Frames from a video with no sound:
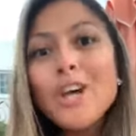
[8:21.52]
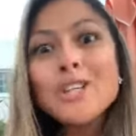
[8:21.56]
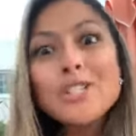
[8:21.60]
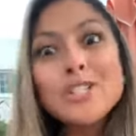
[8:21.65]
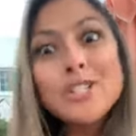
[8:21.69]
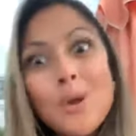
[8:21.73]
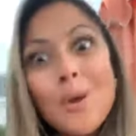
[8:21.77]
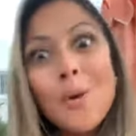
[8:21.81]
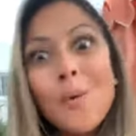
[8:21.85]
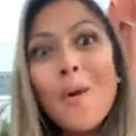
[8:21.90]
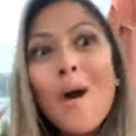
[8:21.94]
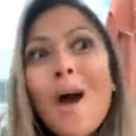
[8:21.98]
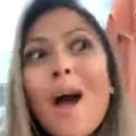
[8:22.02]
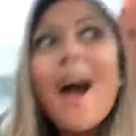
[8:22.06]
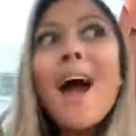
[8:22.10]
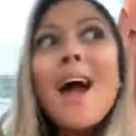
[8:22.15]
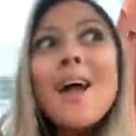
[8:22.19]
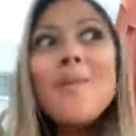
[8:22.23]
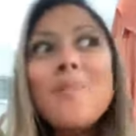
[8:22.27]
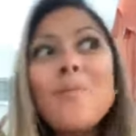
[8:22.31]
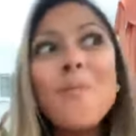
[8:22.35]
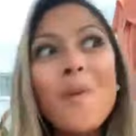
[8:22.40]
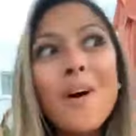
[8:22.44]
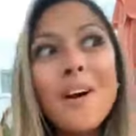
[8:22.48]
So
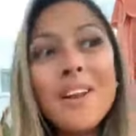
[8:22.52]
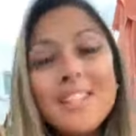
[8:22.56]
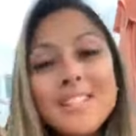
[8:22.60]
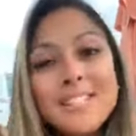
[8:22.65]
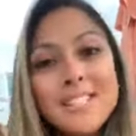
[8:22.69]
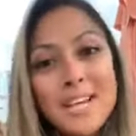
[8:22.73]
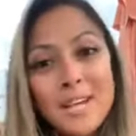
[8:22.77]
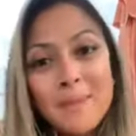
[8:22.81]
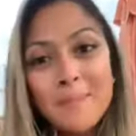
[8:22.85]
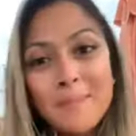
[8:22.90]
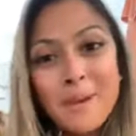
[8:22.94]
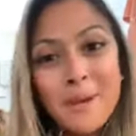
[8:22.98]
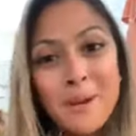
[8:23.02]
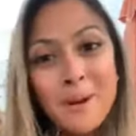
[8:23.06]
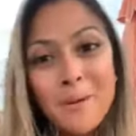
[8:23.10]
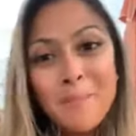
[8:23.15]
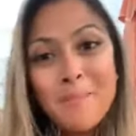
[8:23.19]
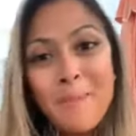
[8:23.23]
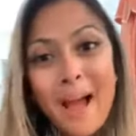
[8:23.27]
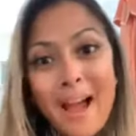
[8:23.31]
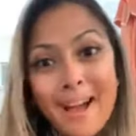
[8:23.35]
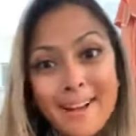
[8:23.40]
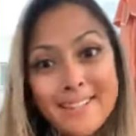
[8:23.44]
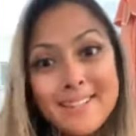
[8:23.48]
I want to take Peter
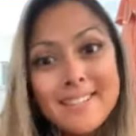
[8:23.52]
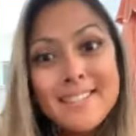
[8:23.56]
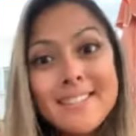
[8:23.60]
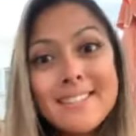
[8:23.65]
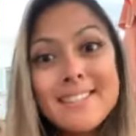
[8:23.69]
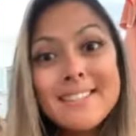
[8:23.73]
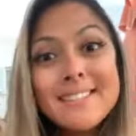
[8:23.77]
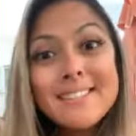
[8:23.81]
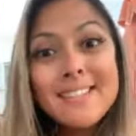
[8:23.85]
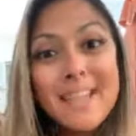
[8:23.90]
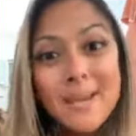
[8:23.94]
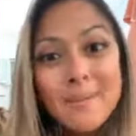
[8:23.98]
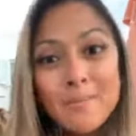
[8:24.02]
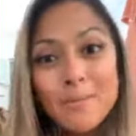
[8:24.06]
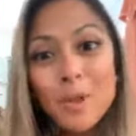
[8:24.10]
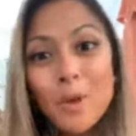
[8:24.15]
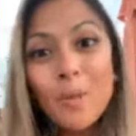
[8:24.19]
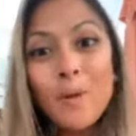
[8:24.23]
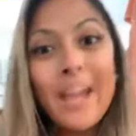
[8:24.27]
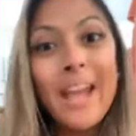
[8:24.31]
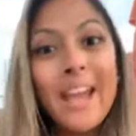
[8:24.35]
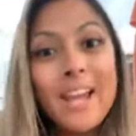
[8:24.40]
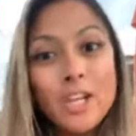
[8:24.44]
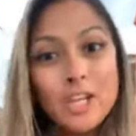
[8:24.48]
back to the same
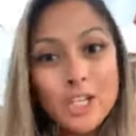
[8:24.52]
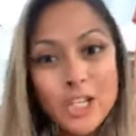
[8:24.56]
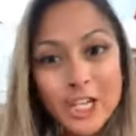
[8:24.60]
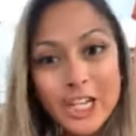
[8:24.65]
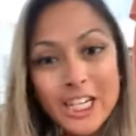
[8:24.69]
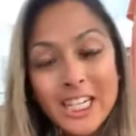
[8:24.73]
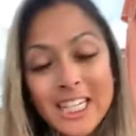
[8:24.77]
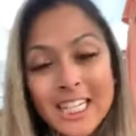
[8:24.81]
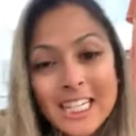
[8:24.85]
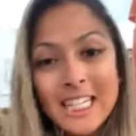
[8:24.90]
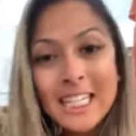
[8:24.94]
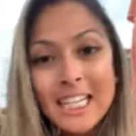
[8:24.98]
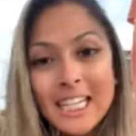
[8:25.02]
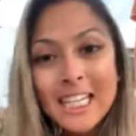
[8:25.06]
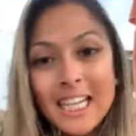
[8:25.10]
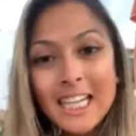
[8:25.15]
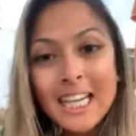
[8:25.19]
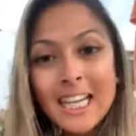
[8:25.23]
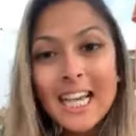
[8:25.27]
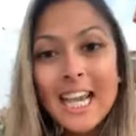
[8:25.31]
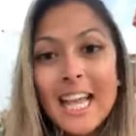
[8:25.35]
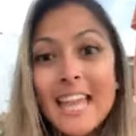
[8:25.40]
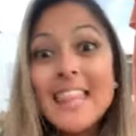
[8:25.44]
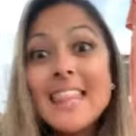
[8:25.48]
location
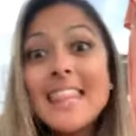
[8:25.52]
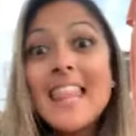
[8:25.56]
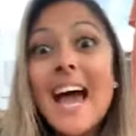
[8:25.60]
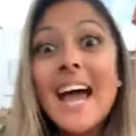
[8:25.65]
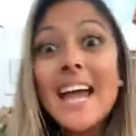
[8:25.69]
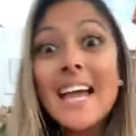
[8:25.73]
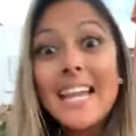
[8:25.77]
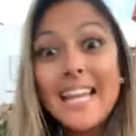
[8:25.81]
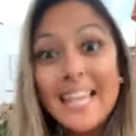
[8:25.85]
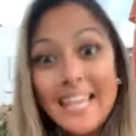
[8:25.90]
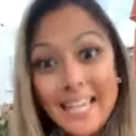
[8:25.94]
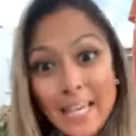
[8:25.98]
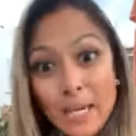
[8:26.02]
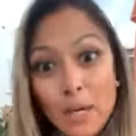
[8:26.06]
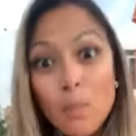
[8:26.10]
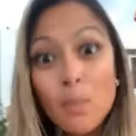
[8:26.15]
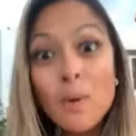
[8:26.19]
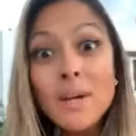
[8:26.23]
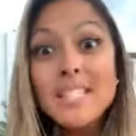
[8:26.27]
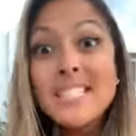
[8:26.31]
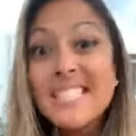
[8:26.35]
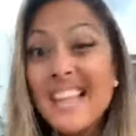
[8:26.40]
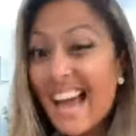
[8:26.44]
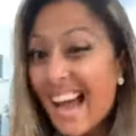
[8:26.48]
that he
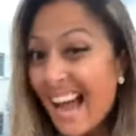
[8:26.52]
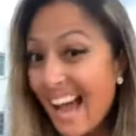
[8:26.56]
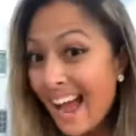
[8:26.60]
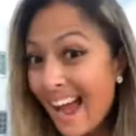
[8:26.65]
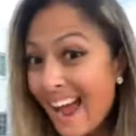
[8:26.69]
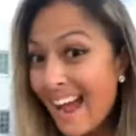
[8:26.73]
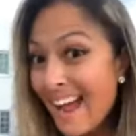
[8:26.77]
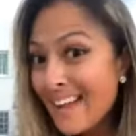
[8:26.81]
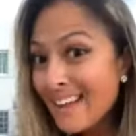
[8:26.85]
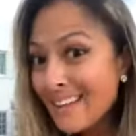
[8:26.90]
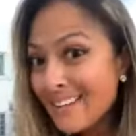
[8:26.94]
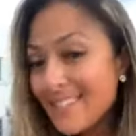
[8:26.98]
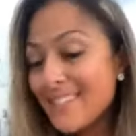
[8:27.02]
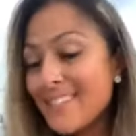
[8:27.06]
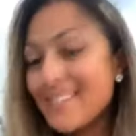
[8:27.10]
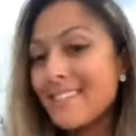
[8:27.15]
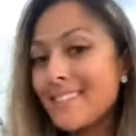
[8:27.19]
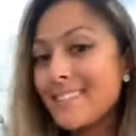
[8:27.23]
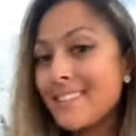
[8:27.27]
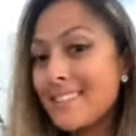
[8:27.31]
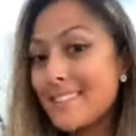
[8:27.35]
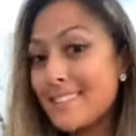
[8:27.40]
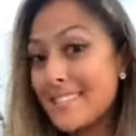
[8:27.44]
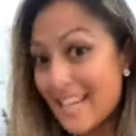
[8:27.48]
was at
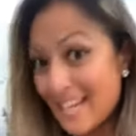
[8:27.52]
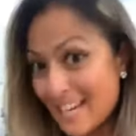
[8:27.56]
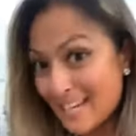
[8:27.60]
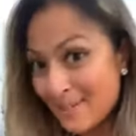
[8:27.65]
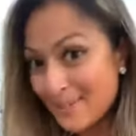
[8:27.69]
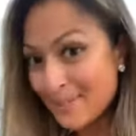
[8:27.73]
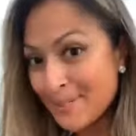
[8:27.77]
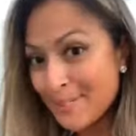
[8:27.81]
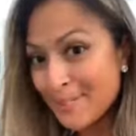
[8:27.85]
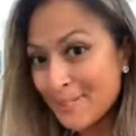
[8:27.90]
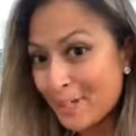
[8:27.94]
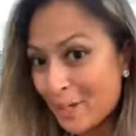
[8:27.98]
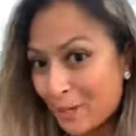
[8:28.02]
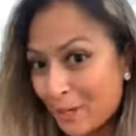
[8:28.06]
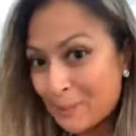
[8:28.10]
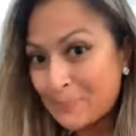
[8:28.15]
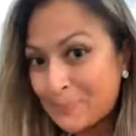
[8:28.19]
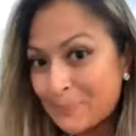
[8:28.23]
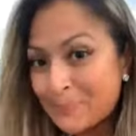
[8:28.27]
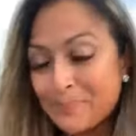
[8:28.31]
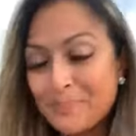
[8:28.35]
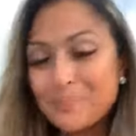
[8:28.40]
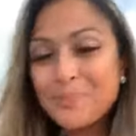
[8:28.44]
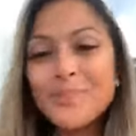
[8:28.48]
10 years
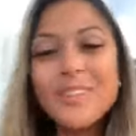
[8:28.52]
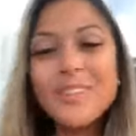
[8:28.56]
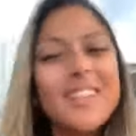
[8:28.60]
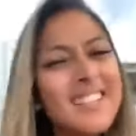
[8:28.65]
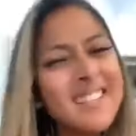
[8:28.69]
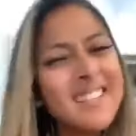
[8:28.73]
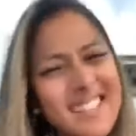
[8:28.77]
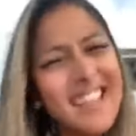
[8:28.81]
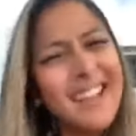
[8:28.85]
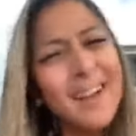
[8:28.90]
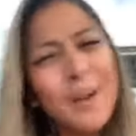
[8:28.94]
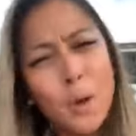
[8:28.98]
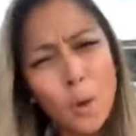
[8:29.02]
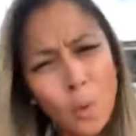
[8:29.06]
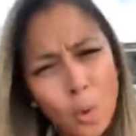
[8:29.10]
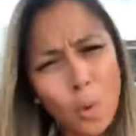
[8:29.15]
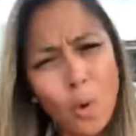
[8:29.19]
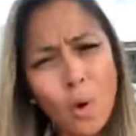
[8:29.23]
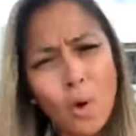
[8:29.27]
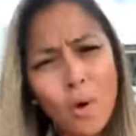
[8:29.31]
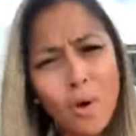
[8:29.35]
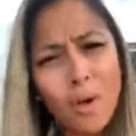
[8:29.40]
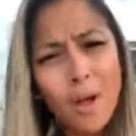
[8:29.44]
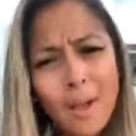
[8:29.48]
ago. Isn't that
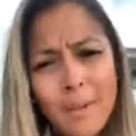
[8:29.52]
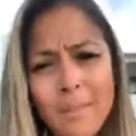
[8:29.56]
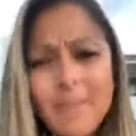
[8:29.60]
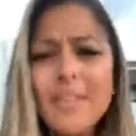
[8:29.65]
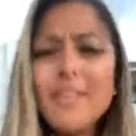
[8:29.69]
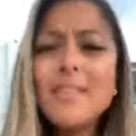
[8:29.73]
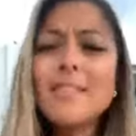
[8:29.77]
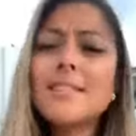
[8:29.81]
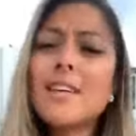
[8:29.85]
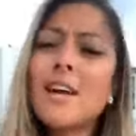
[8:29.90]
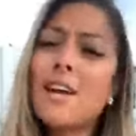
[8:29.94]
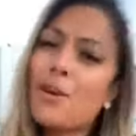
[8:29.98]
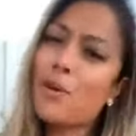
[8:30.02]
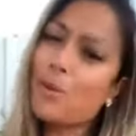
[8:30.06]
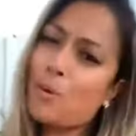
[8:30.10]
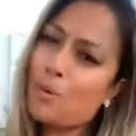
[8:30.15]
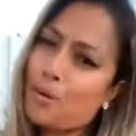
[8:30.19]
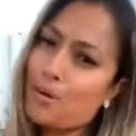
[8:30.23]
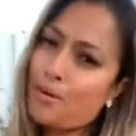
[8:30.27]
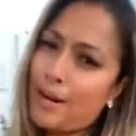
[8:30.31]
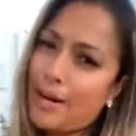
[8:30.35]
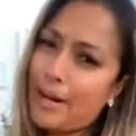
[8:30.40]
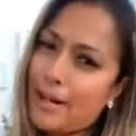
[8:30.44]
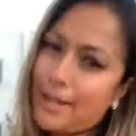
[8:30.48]
cool? I mean, that's kind of
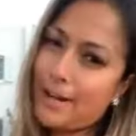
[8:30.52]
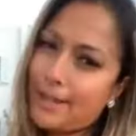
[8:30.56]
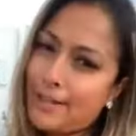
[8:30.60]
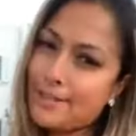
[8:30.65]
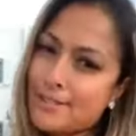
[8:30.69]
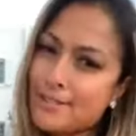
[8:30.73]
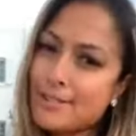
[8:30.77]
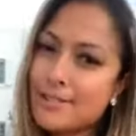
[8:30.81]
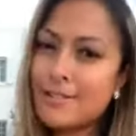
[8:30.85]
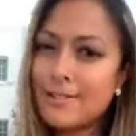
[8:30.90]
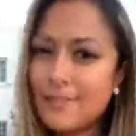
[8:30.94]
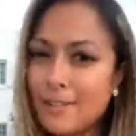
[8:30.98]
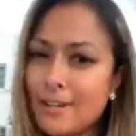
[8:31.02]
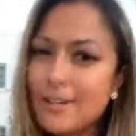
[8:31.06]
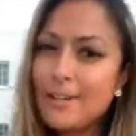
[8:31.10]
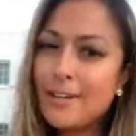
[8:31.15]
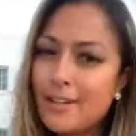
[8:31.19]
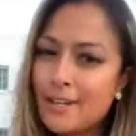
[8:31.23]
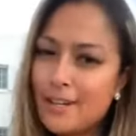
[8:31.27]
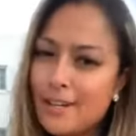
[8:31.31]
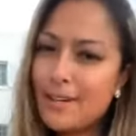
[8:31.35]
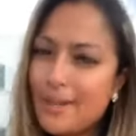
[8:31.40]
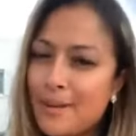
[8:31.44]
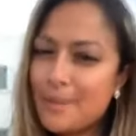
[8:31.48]
cool, right, guys?
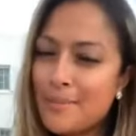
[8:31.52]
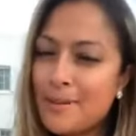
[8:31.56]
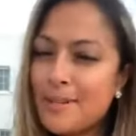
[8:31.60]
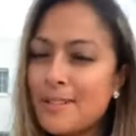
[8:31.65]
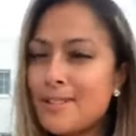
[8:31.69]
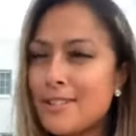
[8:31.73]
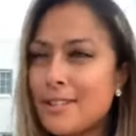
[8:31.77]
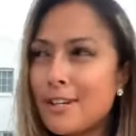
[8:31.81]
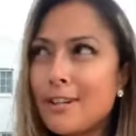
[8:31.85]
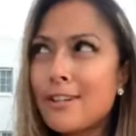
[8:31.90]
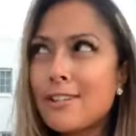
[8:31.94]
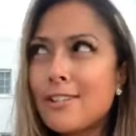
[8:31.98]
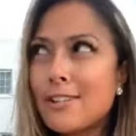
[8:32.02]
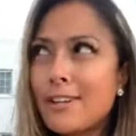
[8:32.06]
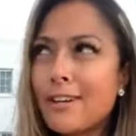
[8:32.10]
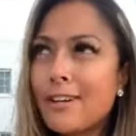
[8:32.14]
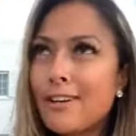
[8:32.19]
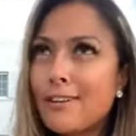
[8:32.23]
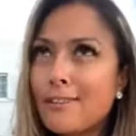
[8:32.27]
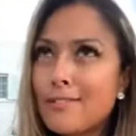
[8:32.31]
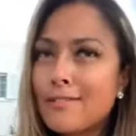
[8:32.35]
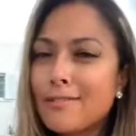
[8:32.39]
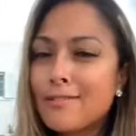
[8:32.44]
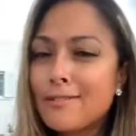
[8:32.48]
I mean,
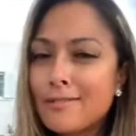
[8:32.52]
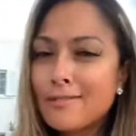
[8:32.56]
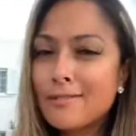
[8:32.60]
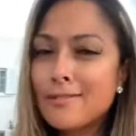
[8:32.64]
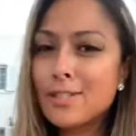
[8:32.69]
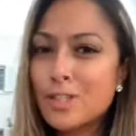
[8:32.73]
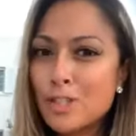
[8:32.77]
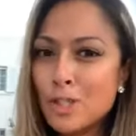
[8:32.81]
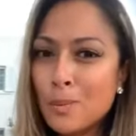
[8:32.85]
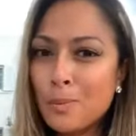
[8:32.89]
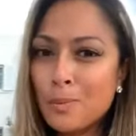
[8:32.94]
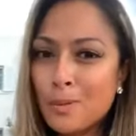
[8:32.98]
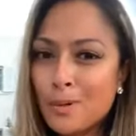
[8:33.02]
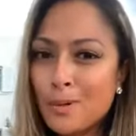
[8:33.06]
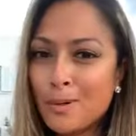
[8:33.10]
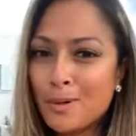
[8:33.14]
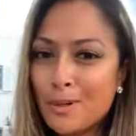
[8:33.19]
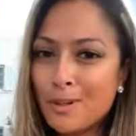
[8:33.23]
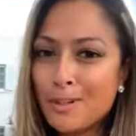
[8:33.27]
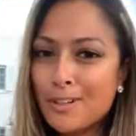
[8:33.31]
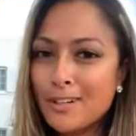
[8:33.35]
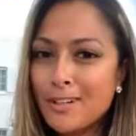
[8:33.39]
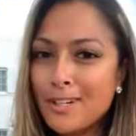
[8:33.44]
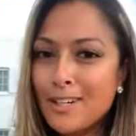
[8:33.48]
seriously, super
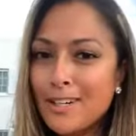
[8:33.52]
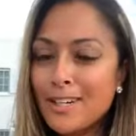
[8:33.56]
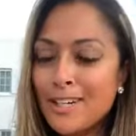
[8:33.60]
cool.